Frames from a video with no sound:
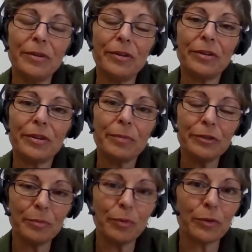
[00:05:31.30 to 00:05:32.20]
The most
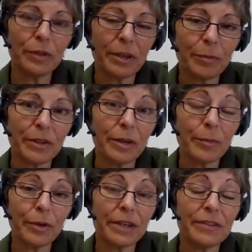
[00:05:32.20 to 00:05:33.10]
important thing with
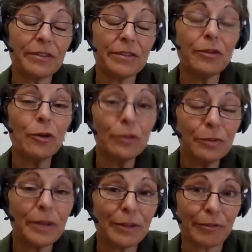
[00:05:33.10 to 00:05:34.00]
network is not to
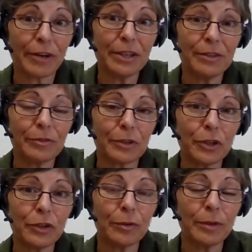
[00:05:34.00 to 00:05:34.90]
be afraid of it.
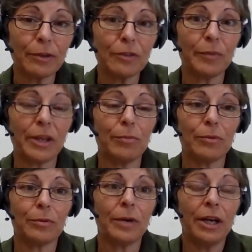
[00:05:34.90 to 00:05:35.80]
A lot of
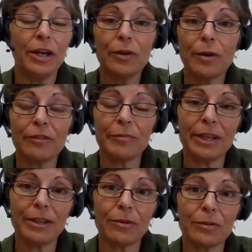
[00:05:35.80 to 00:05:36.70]
people who I've met
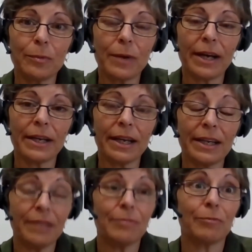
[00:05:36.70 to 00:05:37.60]
along the way,
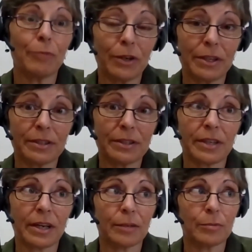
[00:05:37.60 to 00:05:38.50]
and even right at the
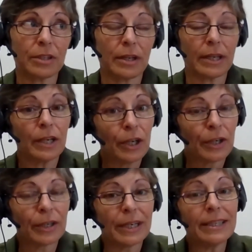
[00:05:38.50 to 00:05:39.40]
start, was like,
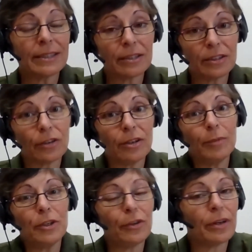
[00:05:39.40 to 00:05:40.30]
it's a time
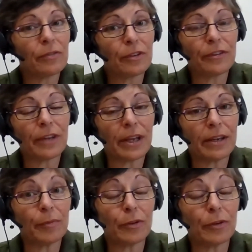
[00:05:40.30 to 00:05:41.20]
when you have to stand
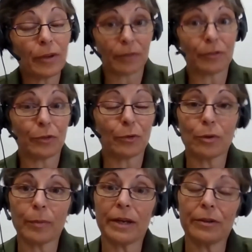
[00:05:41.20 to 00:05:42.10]
up and you have to talk
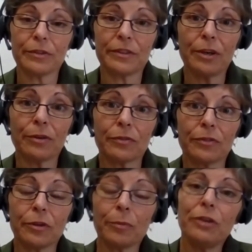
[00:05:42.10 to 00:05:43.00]
about yourself.
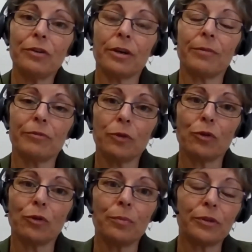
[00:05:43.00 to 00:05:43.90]
So when you come from
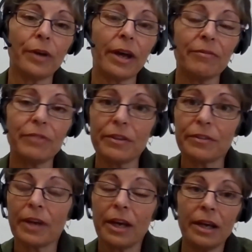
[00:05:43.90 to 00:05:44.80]
corporate, you have
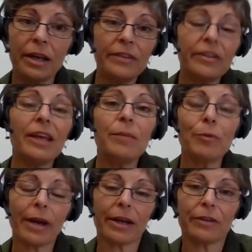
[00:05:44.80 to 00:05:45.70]
this team
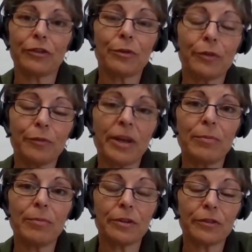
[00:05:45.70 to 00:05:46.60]
around you of
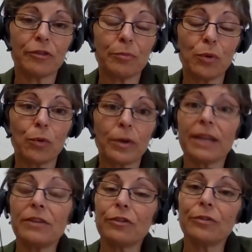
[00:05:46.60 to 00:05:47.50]
people that support
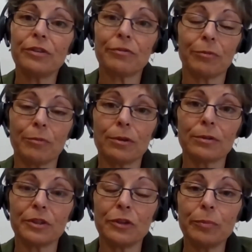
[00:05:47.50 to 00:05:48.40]
and do different
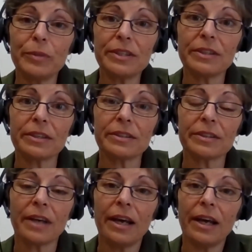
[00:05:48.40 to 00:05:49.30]
roles in your business.
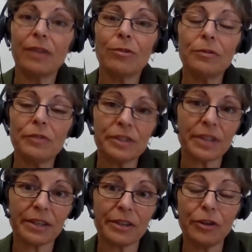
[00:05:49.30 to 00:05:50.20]
And all of a
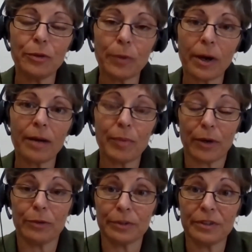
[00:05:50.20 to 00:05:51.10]
sudden you are by
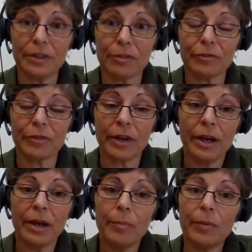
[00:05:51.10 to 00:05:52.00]
yourself.
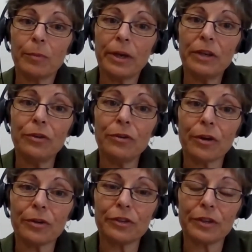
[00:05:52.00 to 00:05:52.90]
But when you
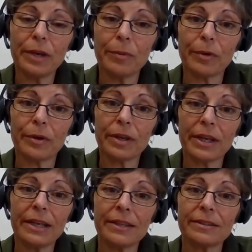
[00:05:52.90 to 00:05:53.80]
go to network,
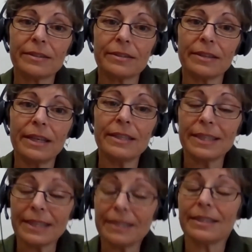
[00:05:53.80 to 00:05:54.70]
it's as
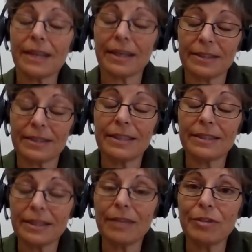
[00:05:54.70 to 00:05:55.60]
easy as
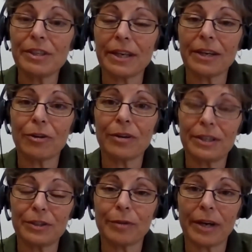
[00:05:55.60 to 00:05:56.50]
it's an everyday
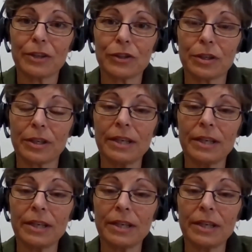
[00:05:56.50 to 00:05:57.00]
interaction.